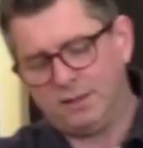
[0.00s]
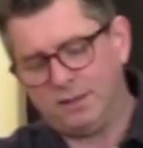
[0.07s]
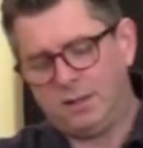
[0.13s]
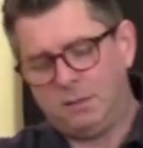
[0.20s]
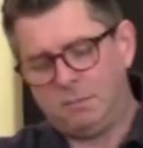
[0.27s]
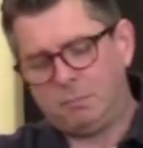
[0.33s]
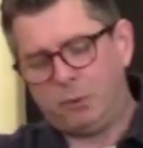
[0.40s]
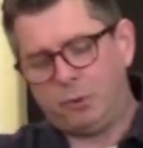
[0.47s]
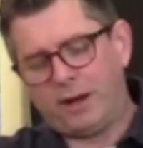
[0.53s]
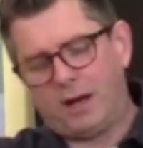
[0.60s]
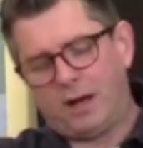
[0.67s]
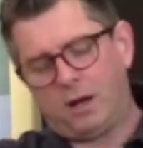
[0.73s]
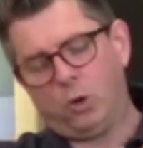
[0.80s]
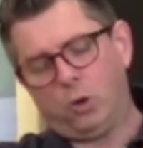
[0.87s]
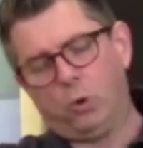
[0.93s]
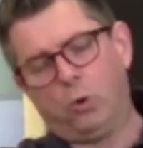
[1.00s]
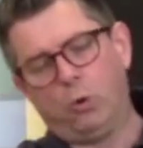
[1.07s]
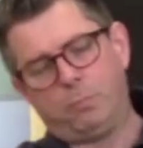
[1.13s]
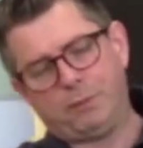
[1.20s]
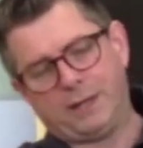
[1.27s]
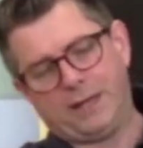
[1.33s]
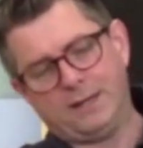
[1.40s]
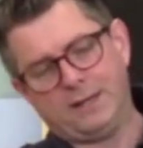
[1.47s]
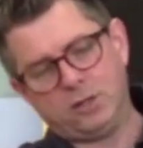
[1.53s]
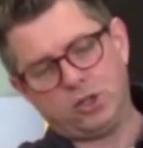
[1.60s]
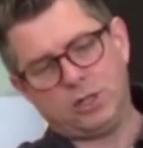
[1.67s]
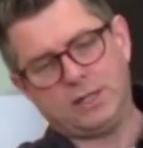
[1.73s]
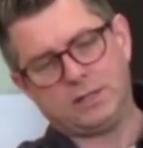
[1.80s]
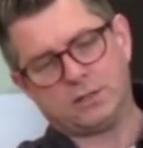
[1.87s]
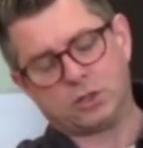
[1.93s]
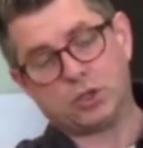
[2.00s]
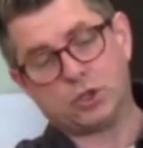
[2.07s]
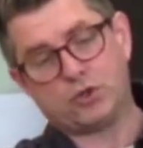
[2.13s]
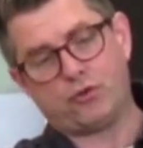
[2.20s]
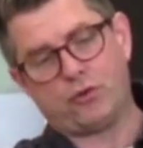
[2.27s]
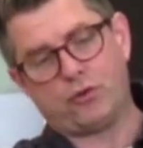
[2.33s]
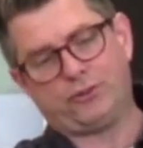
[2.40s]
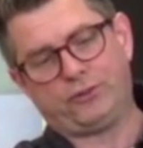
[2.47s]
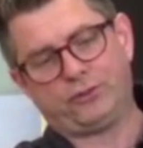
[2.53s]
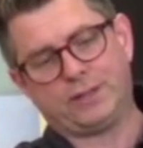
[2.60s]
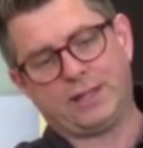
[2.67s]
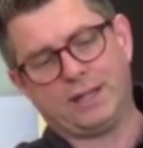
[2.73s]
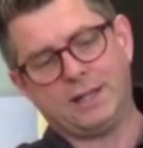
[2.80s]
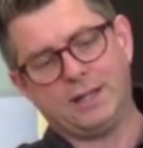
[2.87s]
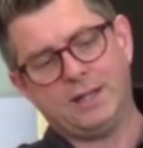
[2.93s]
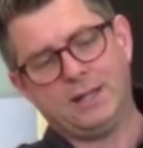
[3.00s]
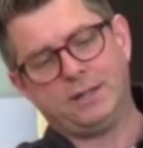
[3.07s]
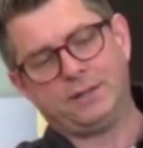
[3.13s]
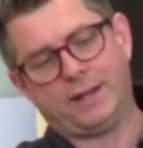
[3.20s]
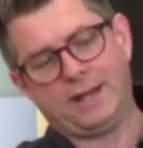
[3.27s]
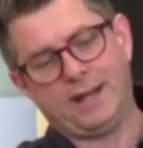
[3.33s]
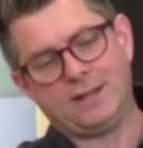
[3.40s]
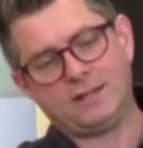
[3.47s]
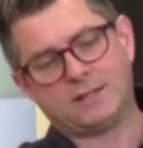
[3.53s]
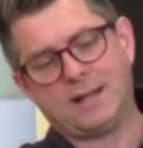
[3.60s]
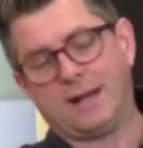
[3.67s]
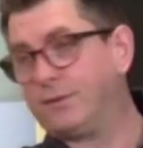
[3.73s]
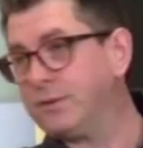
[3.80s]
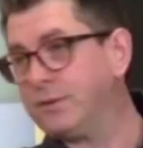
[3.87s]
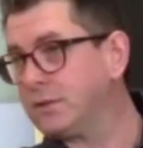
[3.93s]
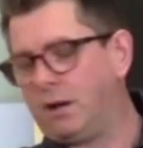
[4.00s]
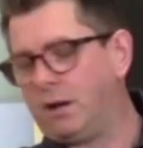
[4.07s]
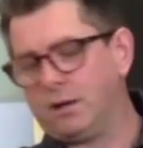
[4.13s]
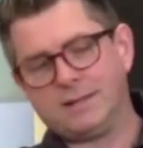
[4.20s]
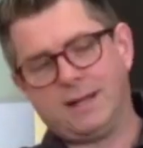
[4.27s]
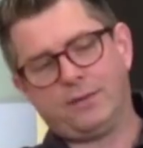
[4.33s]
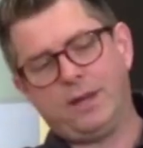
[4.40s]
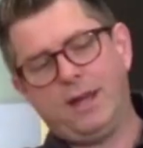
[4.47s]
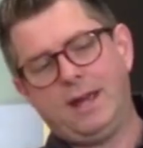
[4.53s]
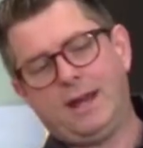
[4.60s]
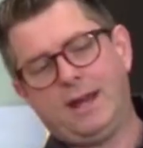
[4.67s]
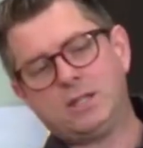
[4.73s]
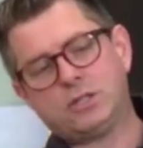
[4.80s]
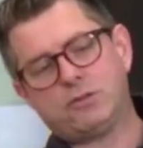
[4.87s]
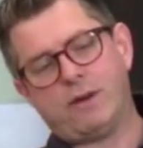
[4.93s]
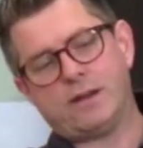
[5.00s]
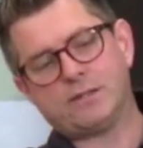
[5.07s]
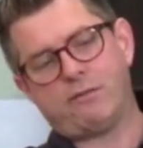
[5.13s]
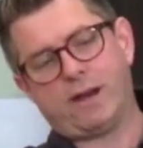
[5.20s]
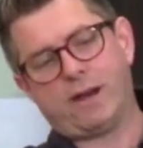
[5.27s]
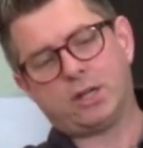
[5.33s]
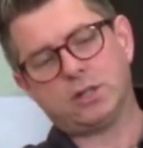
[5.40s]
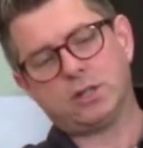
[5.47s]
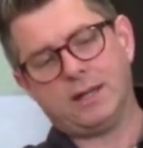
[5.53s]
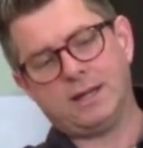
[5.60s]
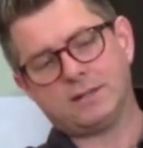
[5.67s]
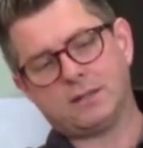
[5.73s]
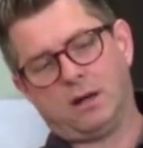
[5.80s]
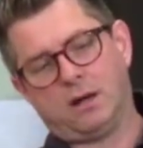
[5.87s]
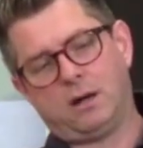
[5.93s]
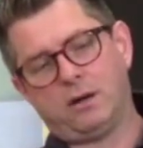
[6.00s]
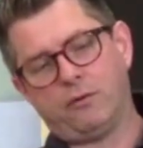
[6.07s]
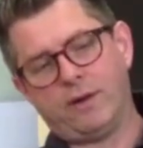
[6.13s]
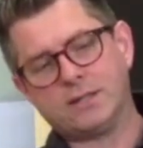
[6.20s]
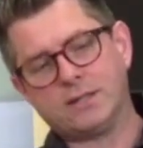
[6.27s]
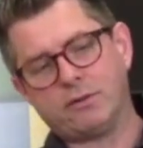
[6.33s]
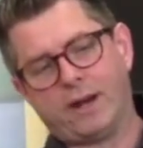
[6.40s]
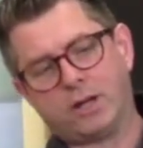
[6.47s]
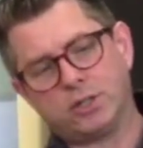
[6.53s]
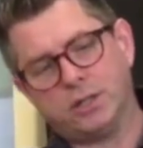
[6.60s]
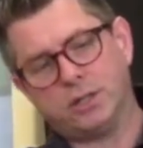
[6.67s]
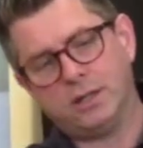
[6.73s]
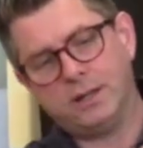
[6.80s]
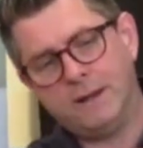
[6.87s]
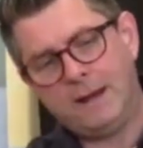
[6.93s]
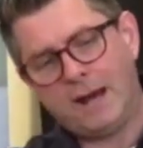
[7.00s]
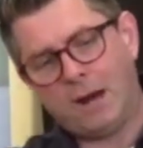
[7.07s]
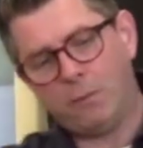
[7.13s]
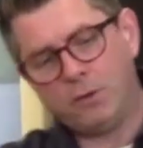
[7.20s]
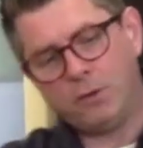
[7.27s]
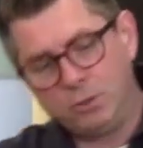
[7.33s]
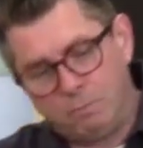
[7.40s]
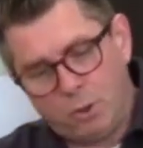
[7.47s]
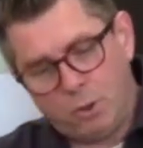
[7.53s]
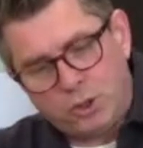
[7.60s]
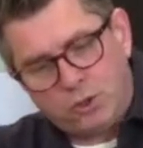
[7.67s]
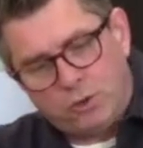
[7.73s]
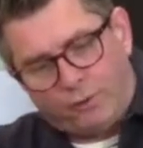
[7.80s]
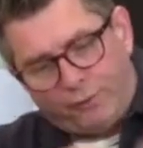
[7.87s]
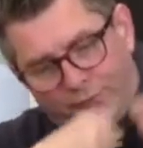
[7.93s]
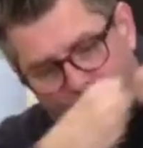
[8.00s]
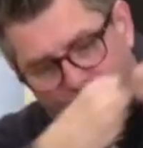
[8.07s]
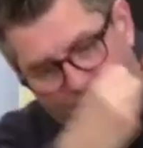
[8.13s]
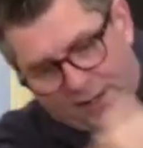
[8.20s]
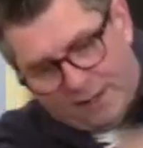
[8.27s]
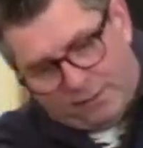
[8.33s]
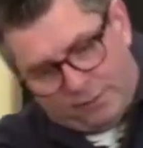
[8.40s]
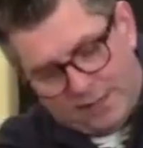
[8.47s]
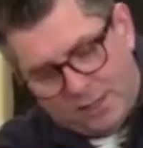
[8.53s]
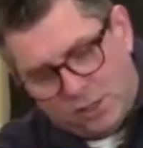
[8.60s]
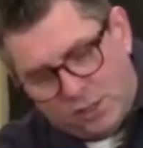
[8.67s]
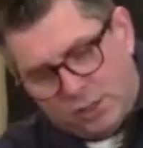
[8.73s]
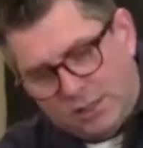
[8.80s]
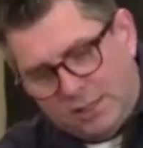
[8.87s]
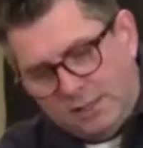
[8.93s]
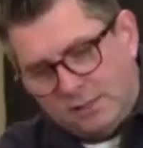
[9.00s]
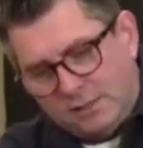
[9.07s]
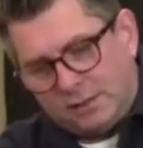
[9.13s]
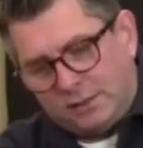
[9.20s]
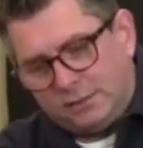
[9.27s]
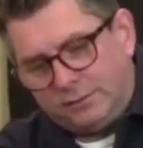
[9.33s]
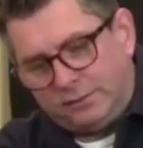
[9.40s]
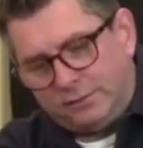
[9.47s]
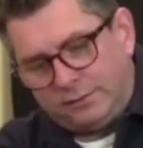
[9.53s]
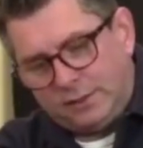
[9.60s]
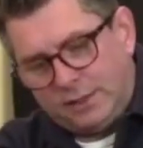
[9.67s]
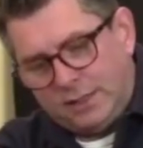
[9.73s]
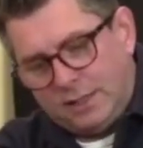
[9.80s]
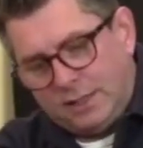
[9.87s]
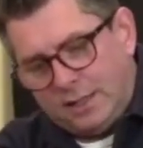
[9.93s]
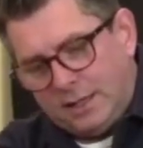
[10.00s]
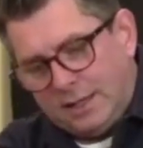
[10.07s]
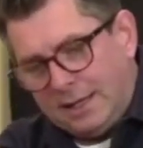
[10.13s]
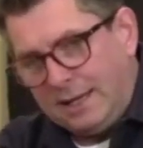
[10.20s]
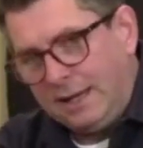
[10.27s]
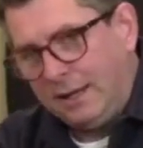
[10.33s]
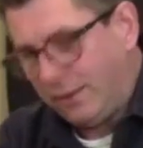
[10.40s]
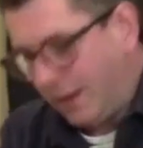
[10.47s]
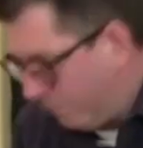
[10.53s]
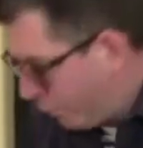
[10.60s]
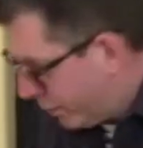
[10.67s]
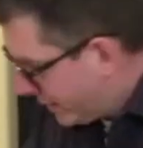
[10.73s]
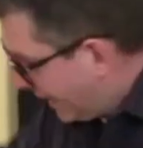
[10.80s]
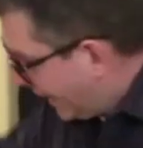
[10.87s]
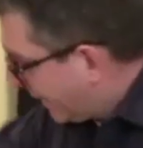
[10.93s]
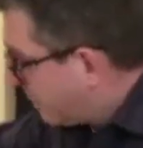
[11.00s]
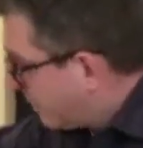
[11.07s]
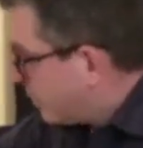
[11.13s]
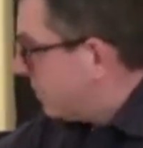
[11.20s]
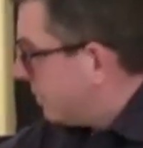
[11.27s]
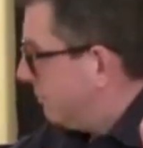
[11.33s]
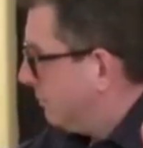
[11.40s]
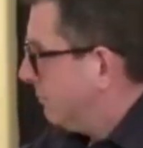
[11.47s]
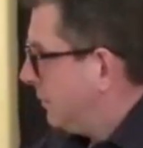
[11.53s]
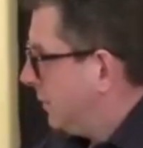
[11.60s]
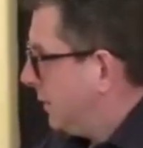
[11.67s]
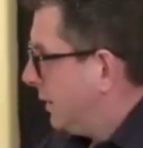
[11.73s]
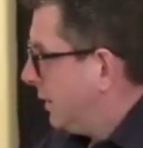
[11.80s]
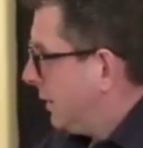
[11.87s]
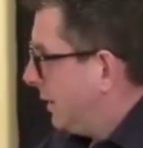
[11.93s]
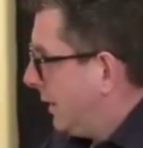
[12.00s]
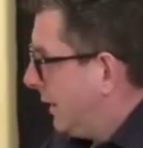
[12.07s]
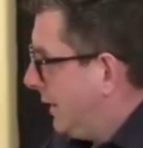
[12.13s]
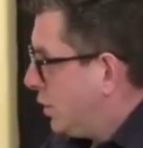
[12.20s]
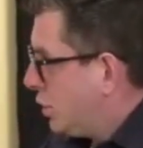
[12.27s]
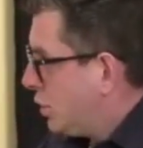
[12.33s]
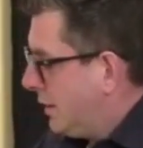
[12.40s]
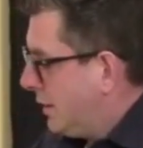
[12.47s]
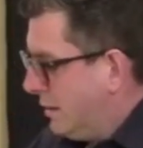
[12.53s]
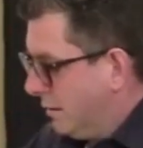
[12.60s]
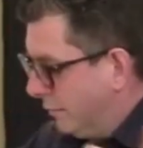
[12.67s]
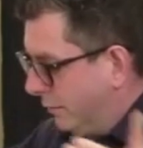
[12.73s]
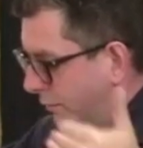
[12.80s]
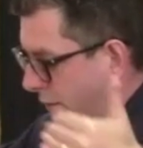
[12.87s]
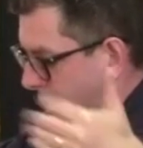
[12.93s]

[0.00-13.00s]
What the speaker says: Putting our hope in Jesus, trusting that his death is our death, his resurrection is our resurrection. And when you put your faith in Jesus, he then protects you. He shields you.